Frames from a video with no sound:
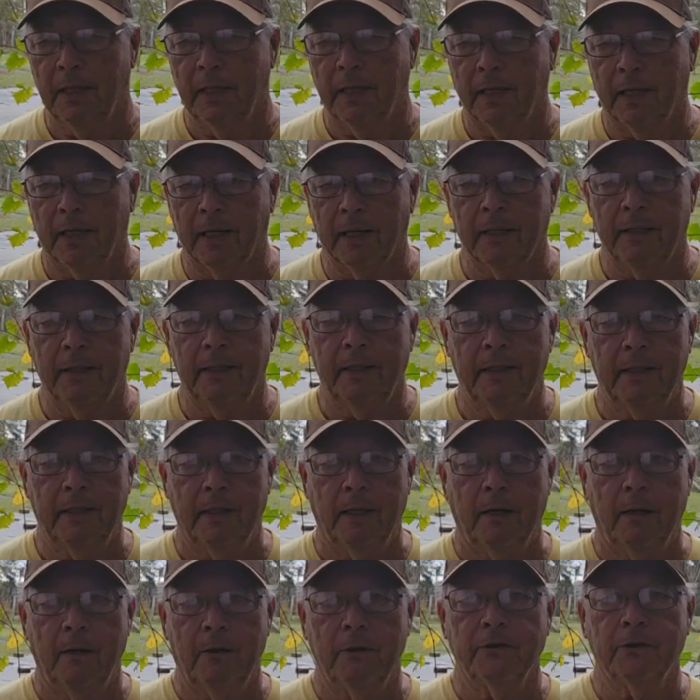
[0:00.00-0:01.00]
And then I
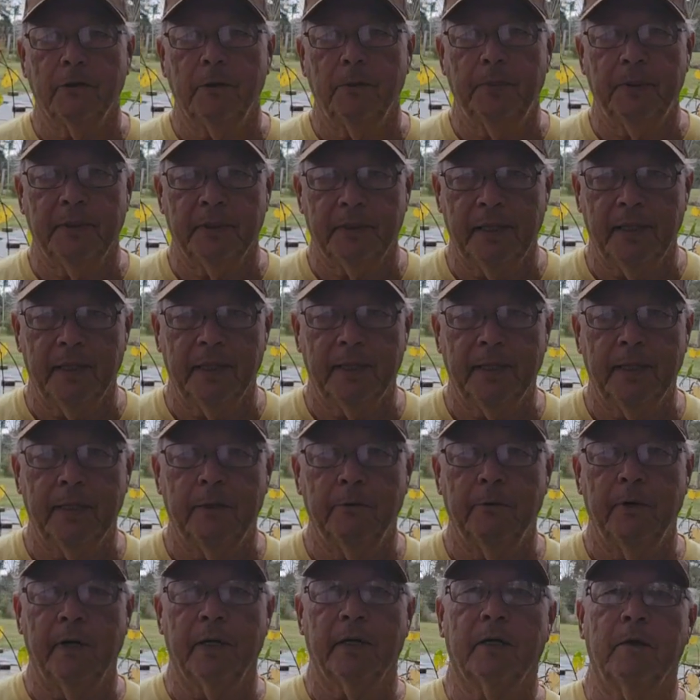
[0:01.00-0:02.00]
also put down any
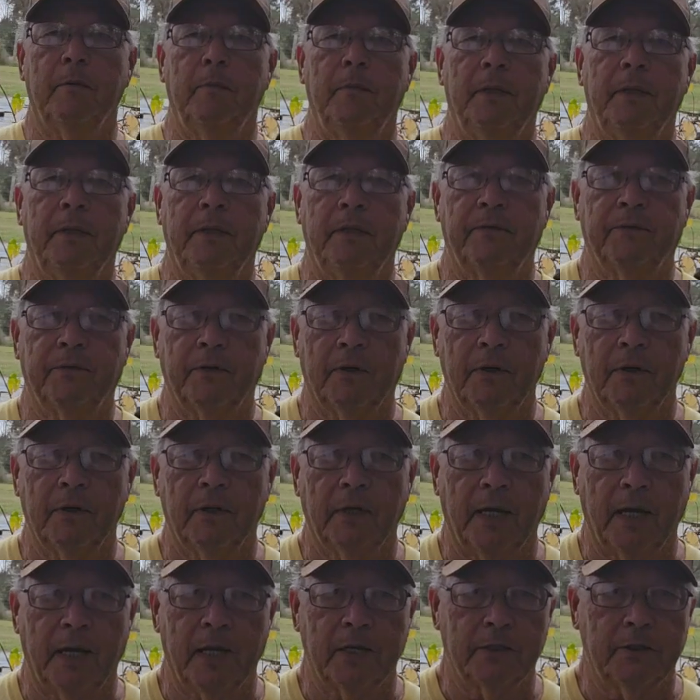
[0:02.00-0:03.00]
recommended
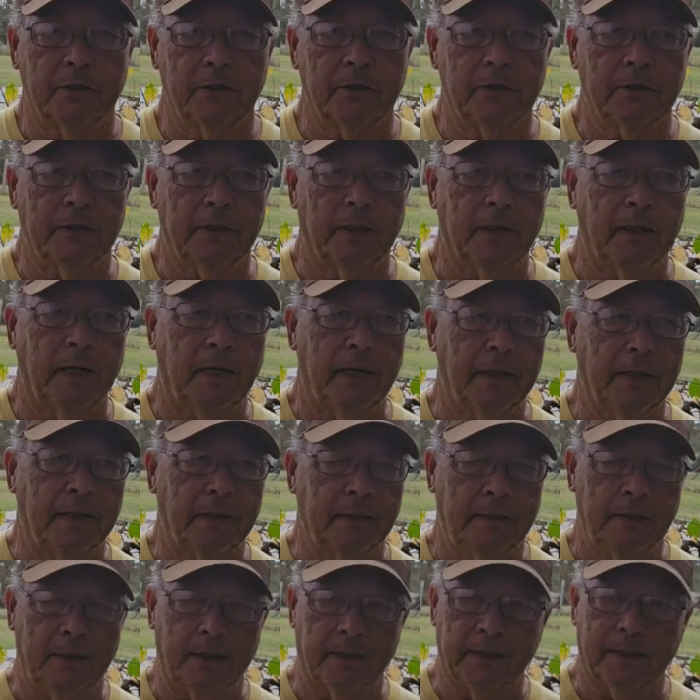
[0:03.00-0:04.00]
fertilizers
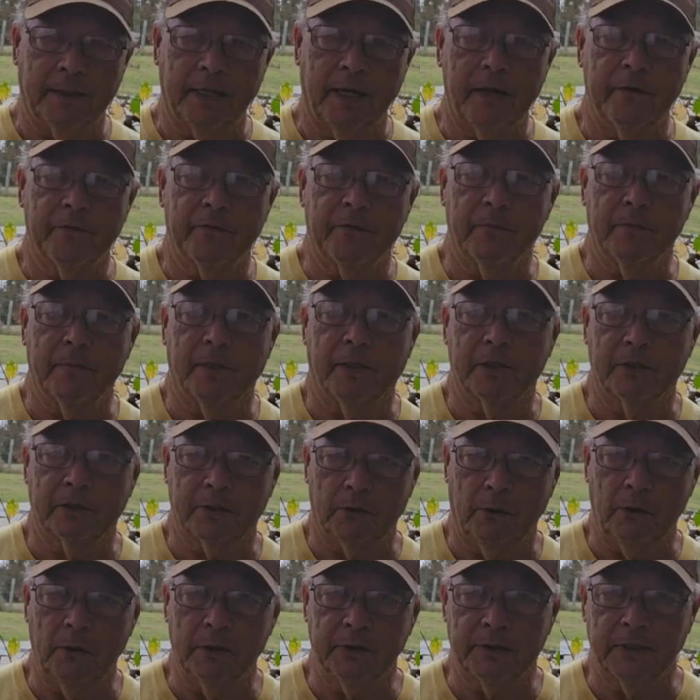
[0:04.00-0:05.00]
that came from my
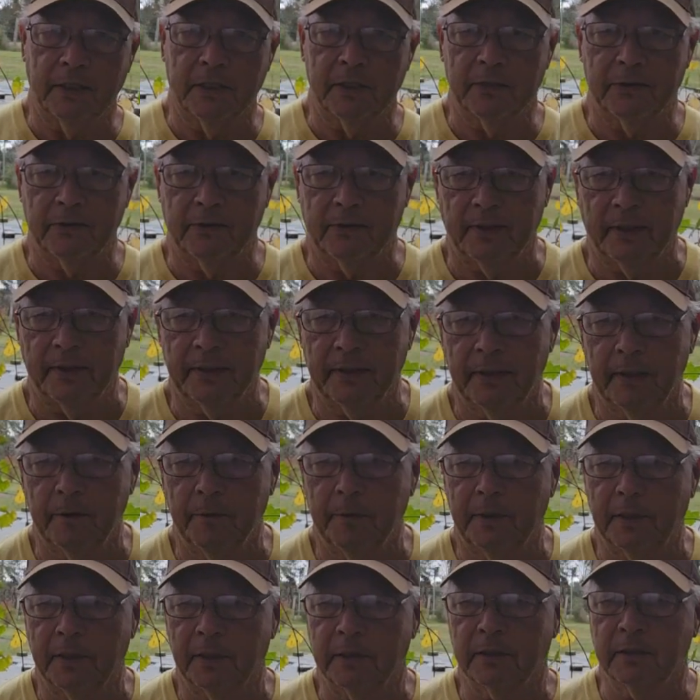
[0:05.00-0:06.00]
soil test that I did
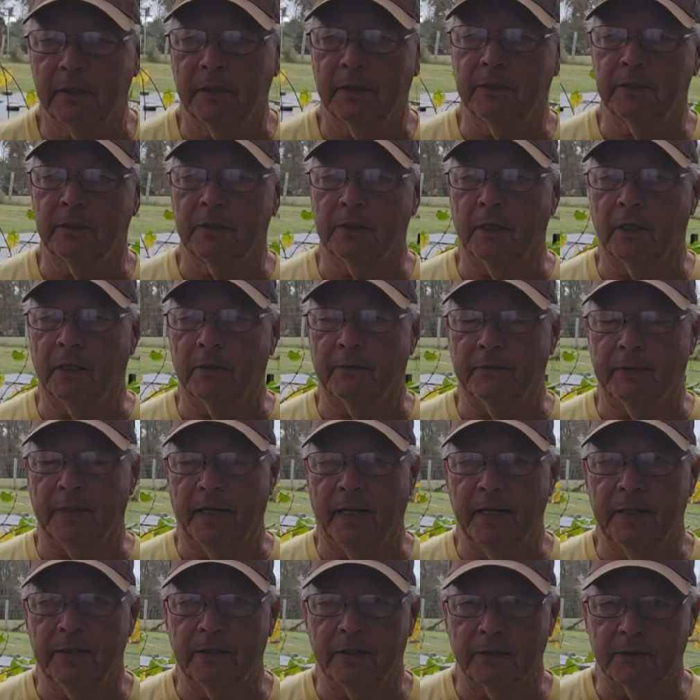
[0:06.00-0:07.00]
with the Extension
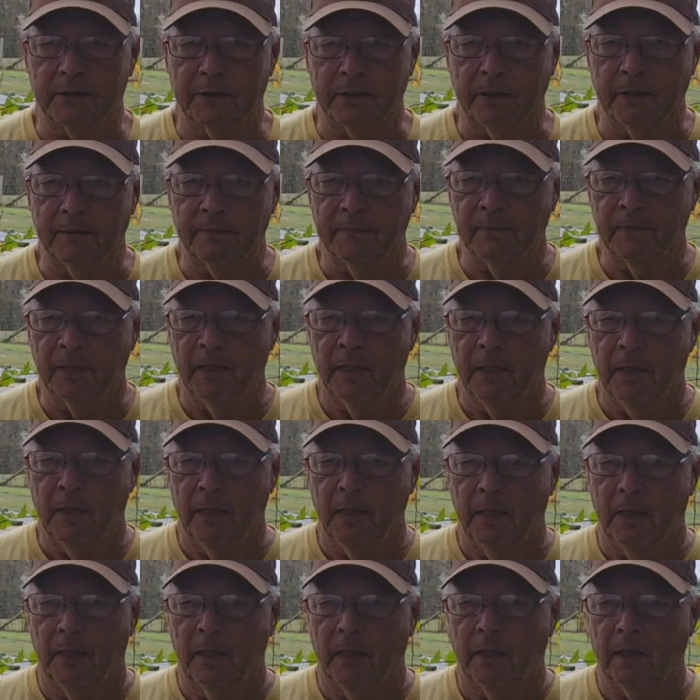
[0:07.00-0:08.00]
Agency.
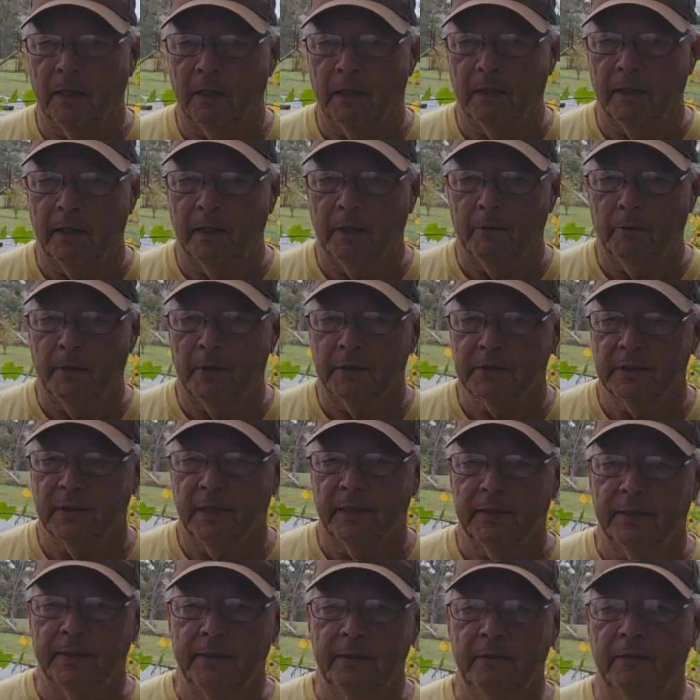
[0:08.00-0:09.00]
And once
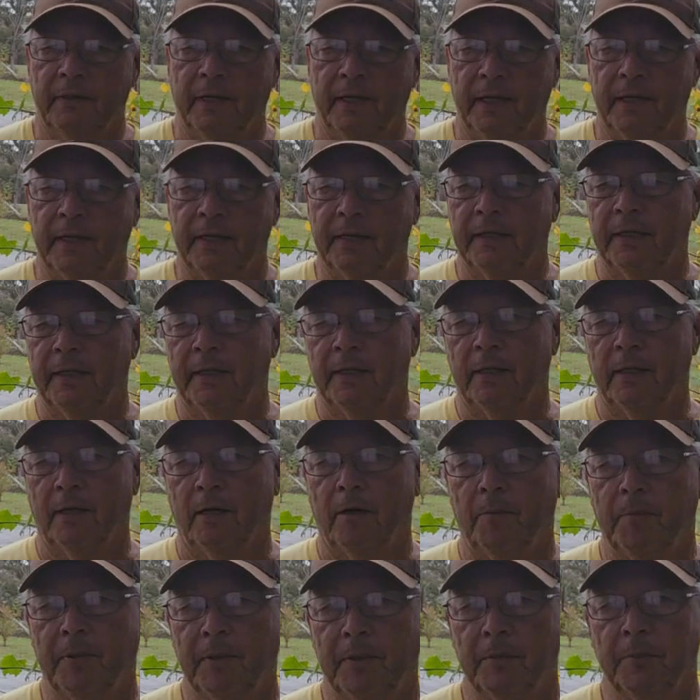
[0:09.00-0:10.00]
I do that and get it
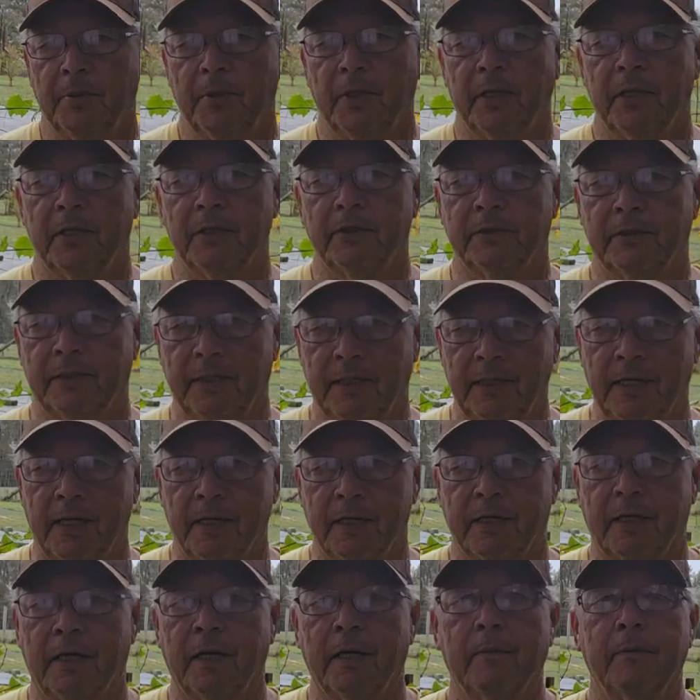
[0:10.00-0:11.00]
all put in place, then I
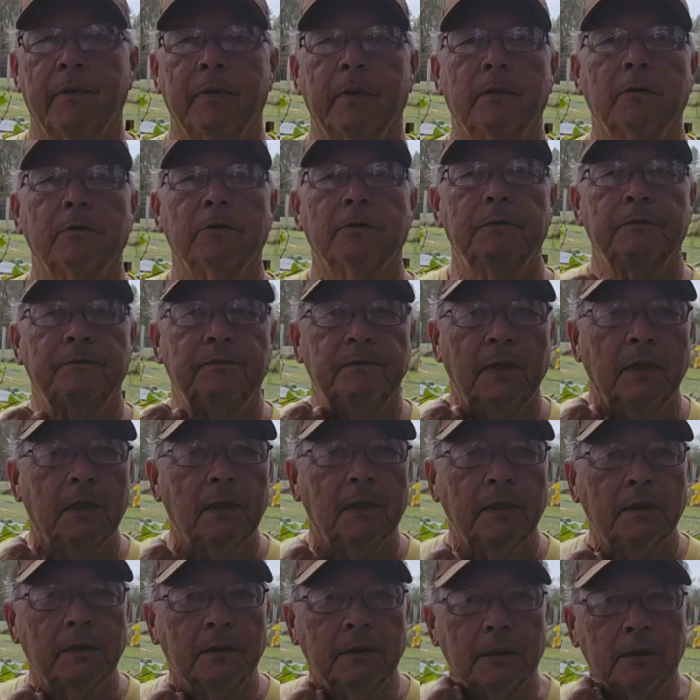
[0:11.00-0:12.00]
cover
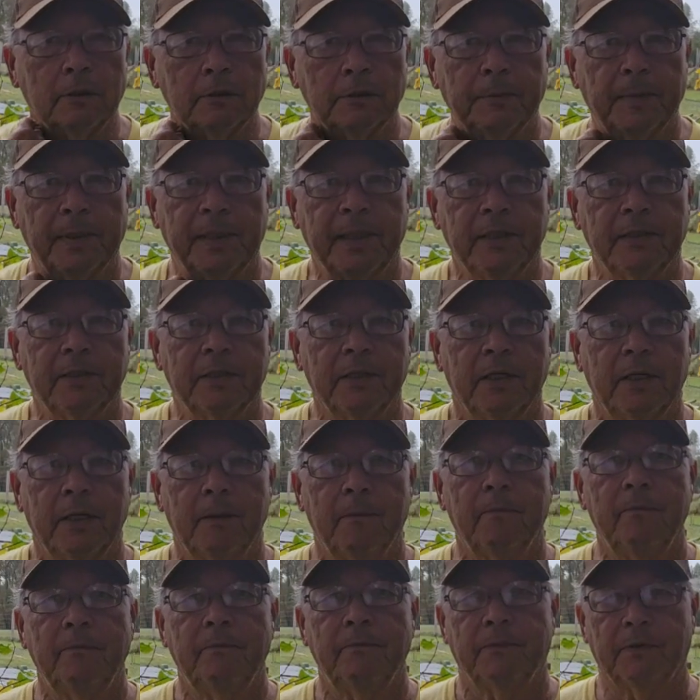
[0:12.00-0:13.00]
those beds
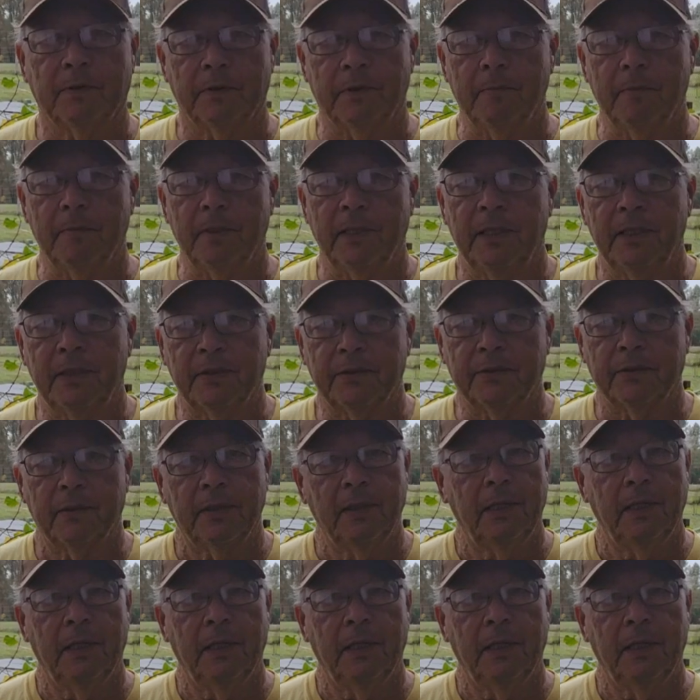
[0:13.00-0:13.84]
up for the month